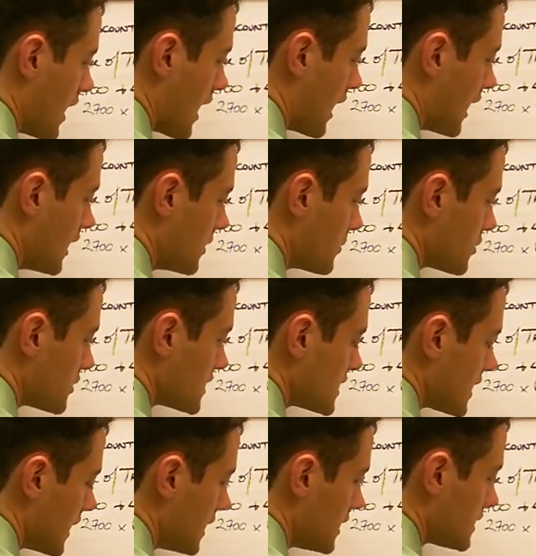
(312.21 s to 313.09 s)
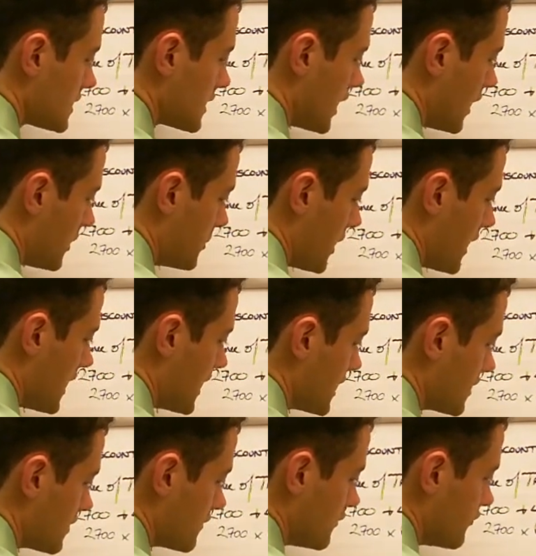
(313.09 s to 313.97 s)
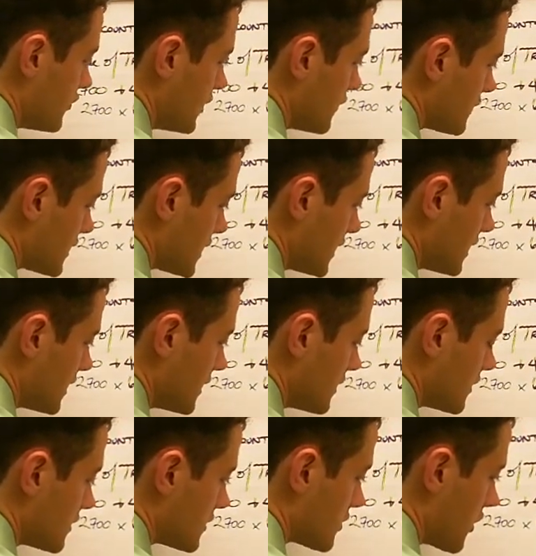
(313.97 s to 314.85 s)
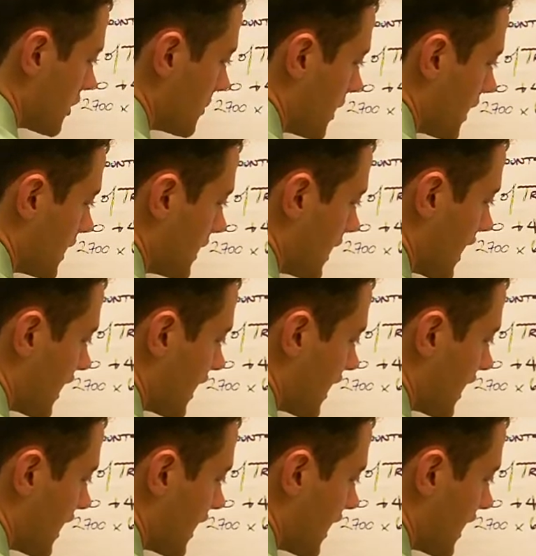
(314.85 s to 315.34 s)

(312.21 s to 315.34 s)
80%, I'm paying 15, so I'm paying